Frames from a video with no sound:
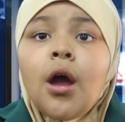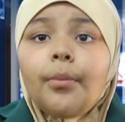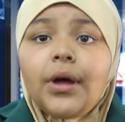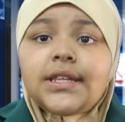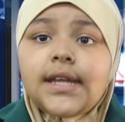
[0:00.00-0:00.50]

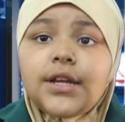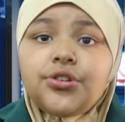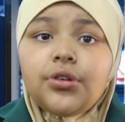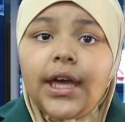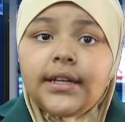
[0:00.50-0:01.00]
Presidential
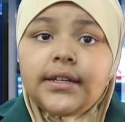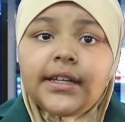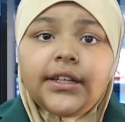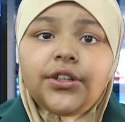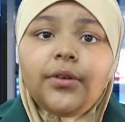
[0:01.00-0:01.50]

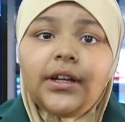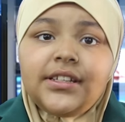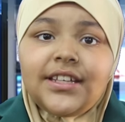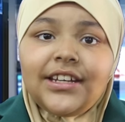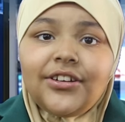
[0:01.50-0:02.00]
candidate US
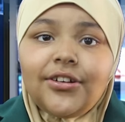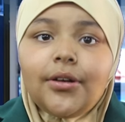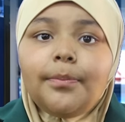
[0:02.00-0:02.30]
Senator